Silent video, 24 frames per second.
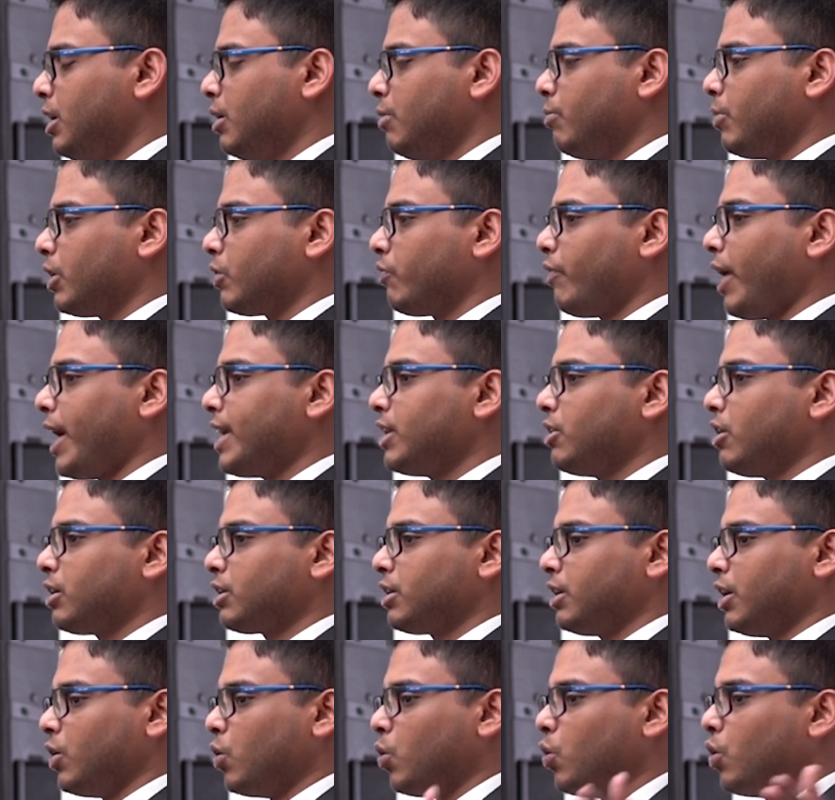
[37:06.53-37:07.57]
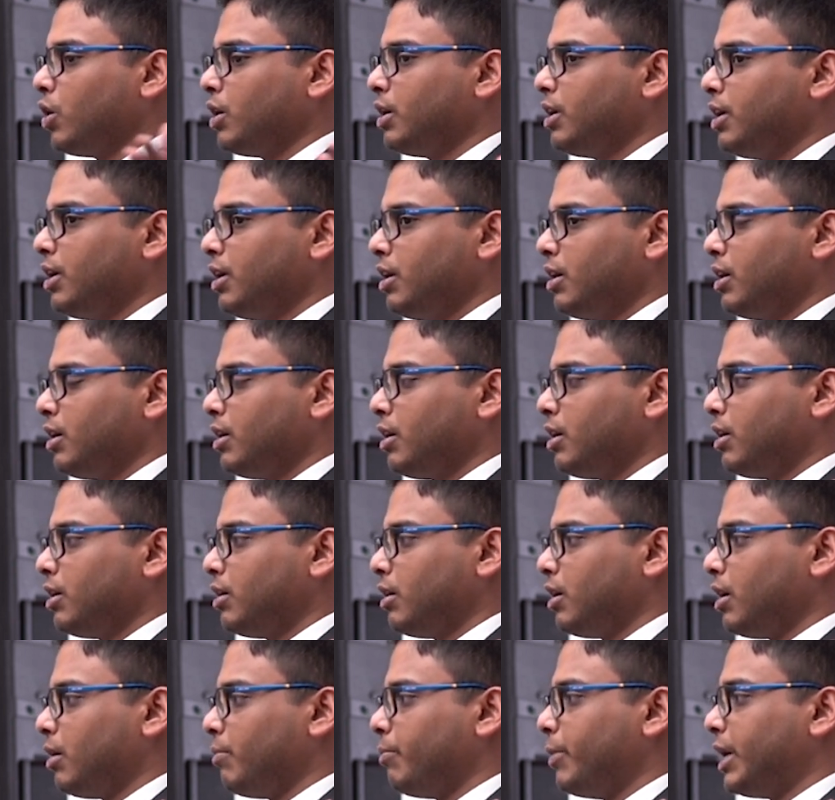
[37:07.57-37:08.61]
But why not the whole
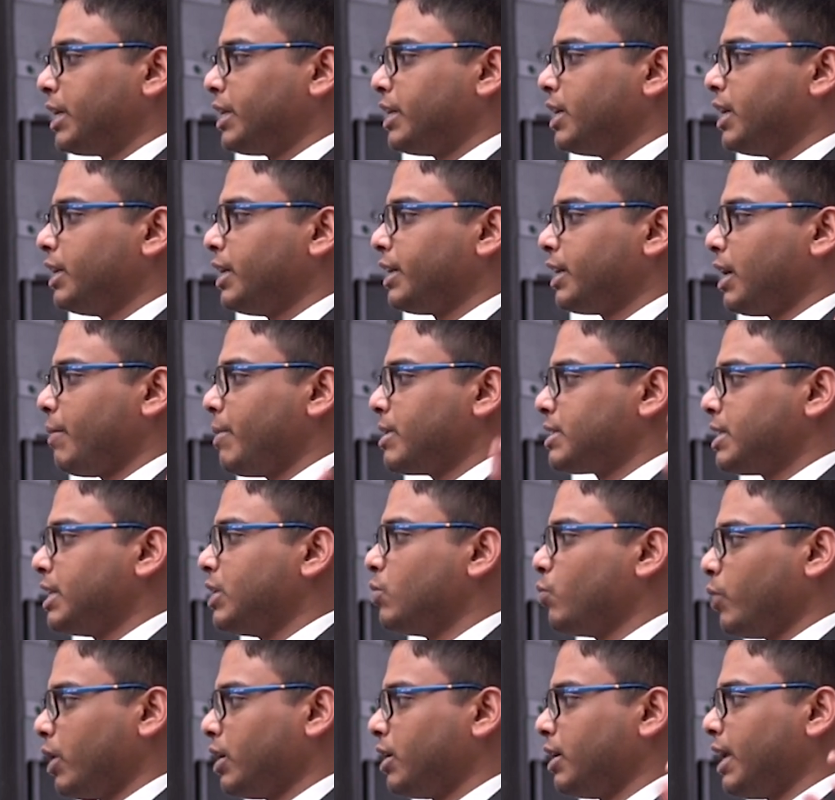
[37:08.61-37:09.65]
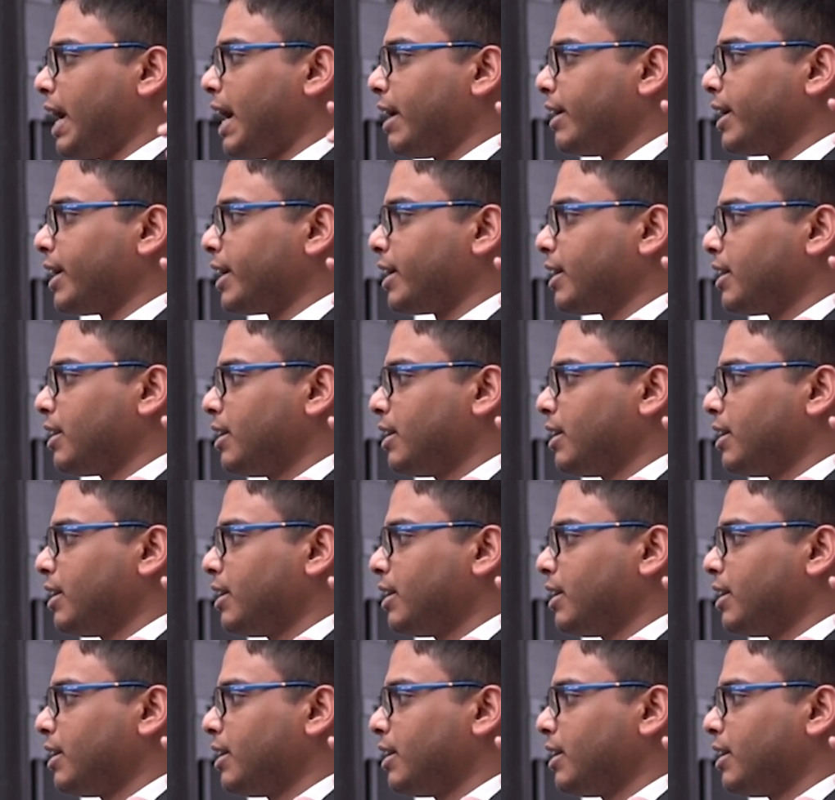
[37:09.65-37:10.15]
material database in one array?